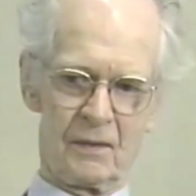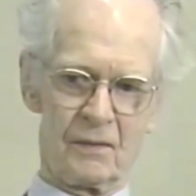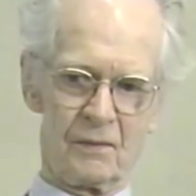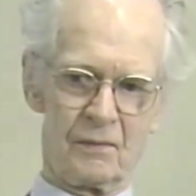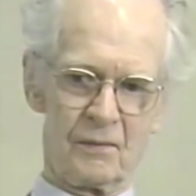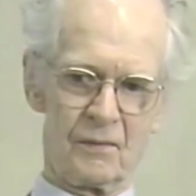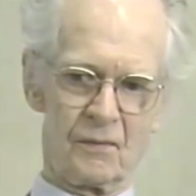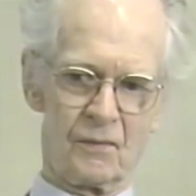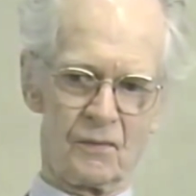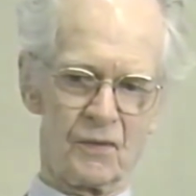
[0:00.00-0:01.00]
uh,
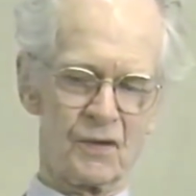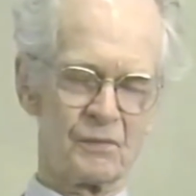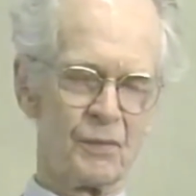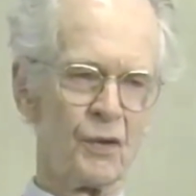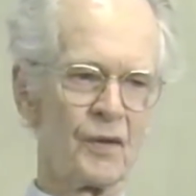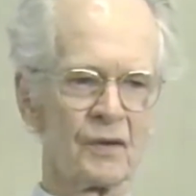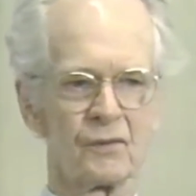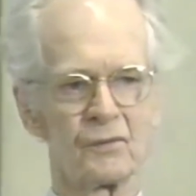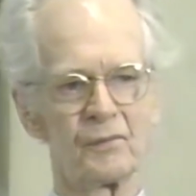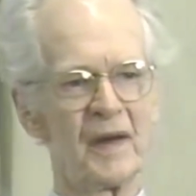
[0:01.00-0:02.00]

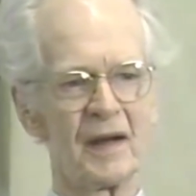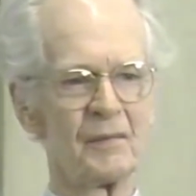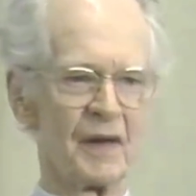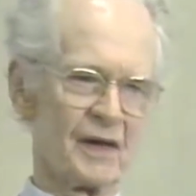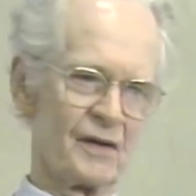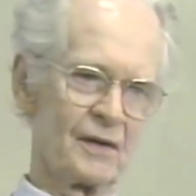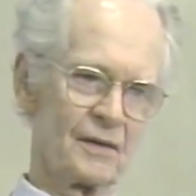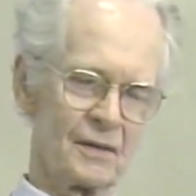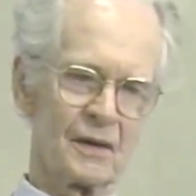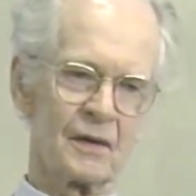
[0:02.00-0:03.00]
spoken many, many
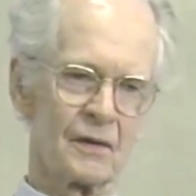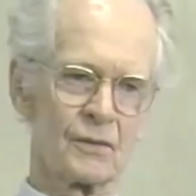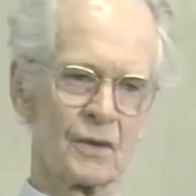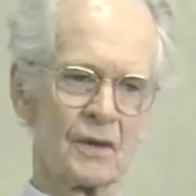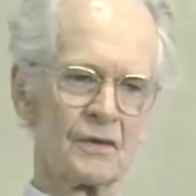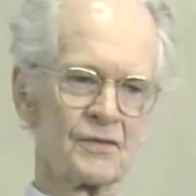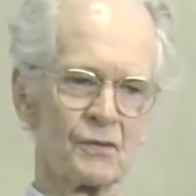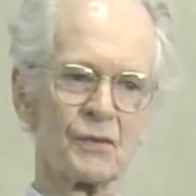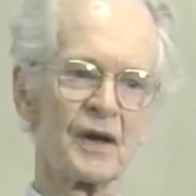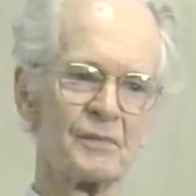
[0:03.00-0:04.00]
uh, words
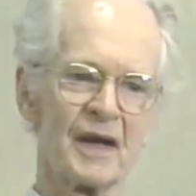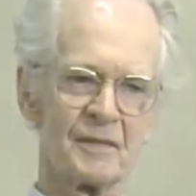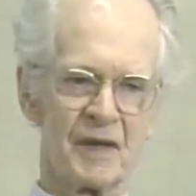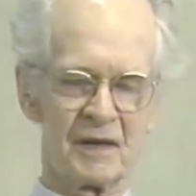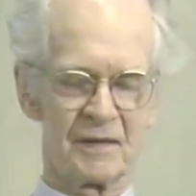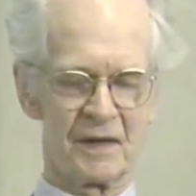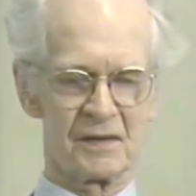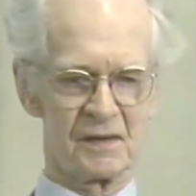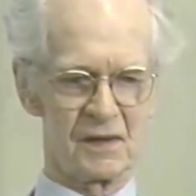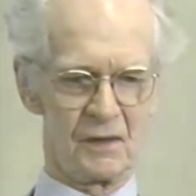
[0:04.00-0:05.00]
and read many, many
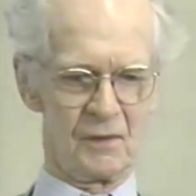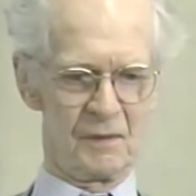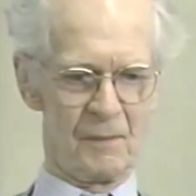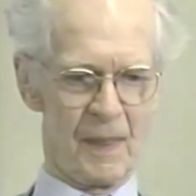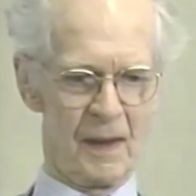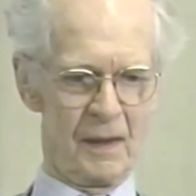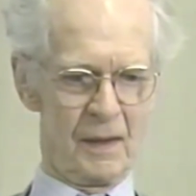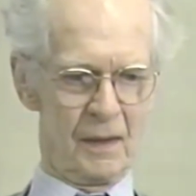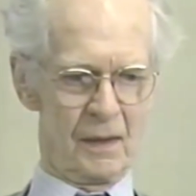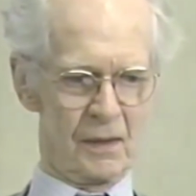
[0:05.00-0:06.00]
things and so on,
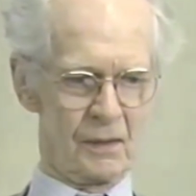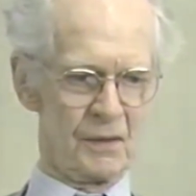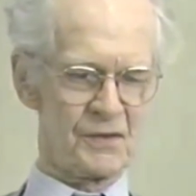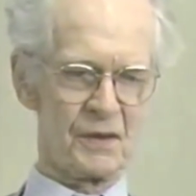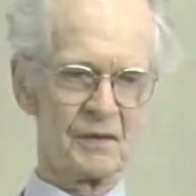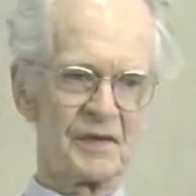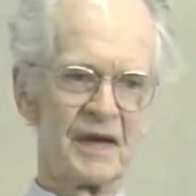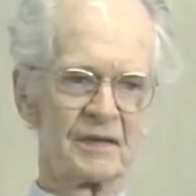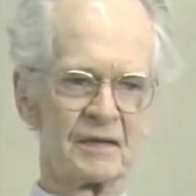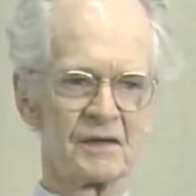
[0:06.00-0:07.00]
there are certain
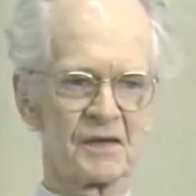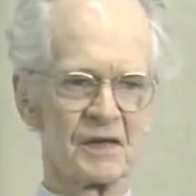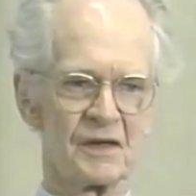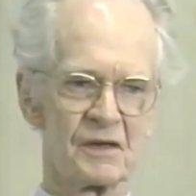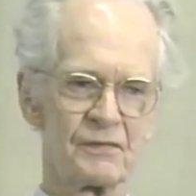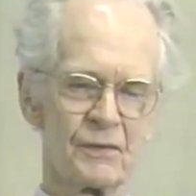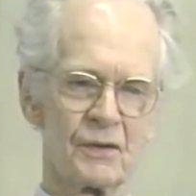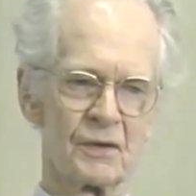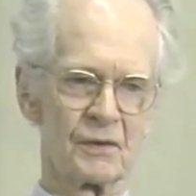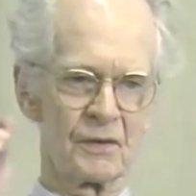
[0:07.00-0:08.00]
tendencies
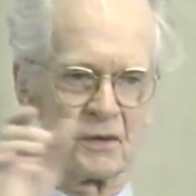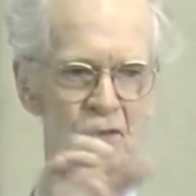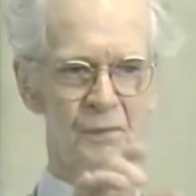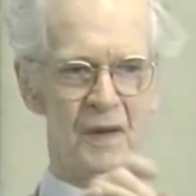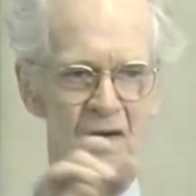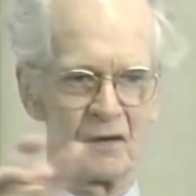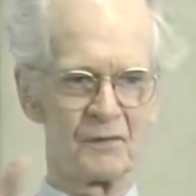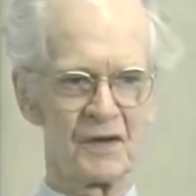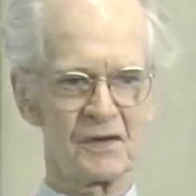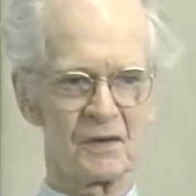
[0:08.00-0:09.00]
for the
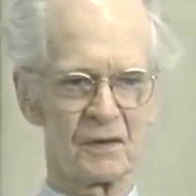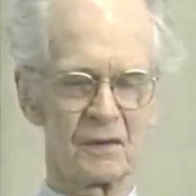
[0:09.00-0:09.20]
topographies to